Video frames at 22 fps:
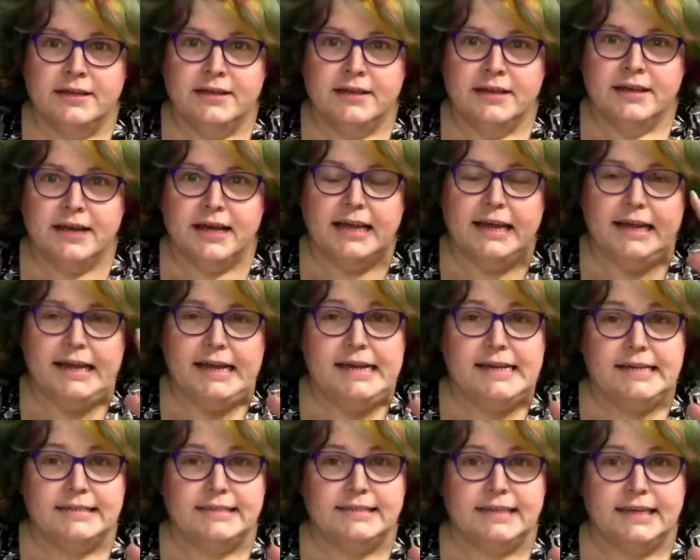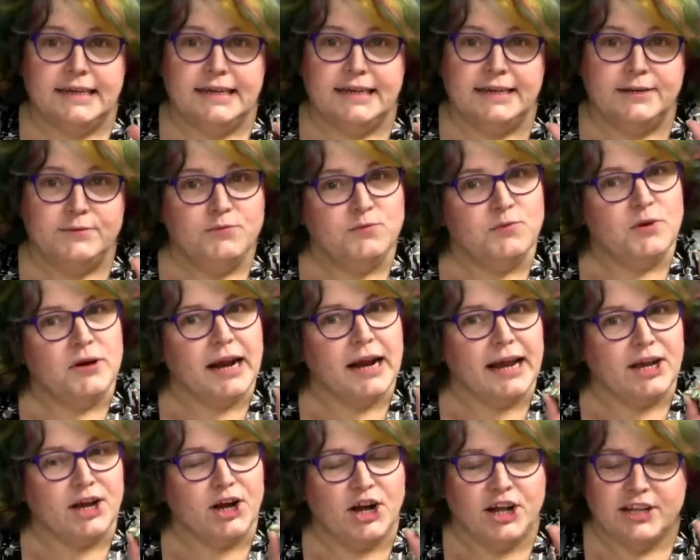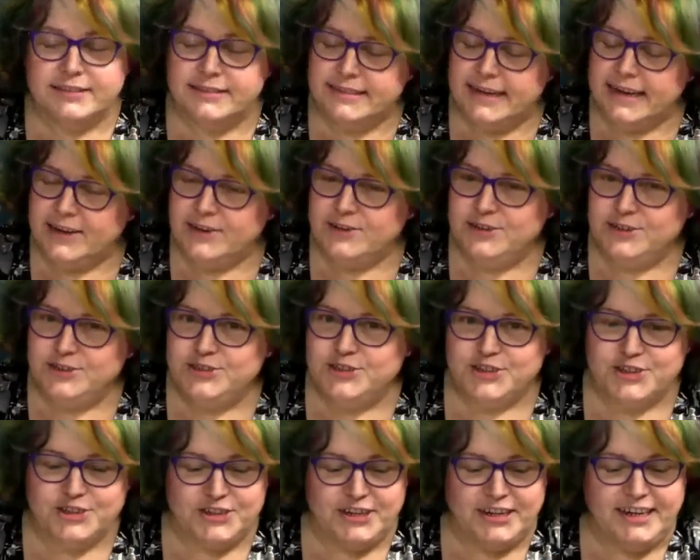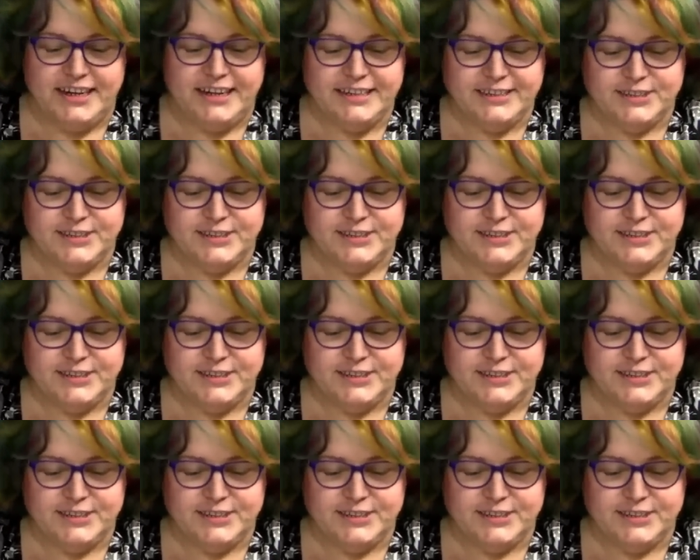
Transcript: an easy, what I call down and dirty.